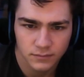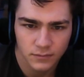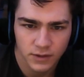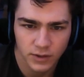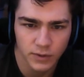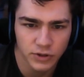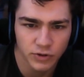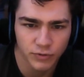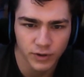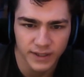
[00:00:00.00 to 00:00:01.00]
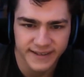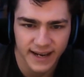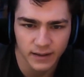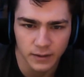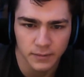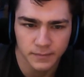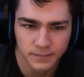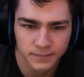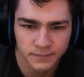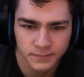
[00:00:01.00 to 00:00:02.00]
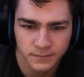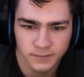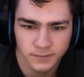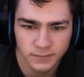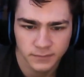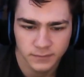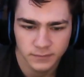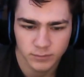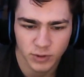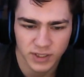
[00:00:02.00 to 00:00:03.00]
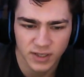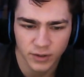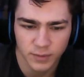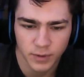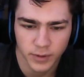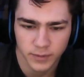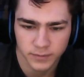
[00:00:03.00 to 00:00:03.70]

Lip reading: So he's just really silent. Pretty stealthy, probably.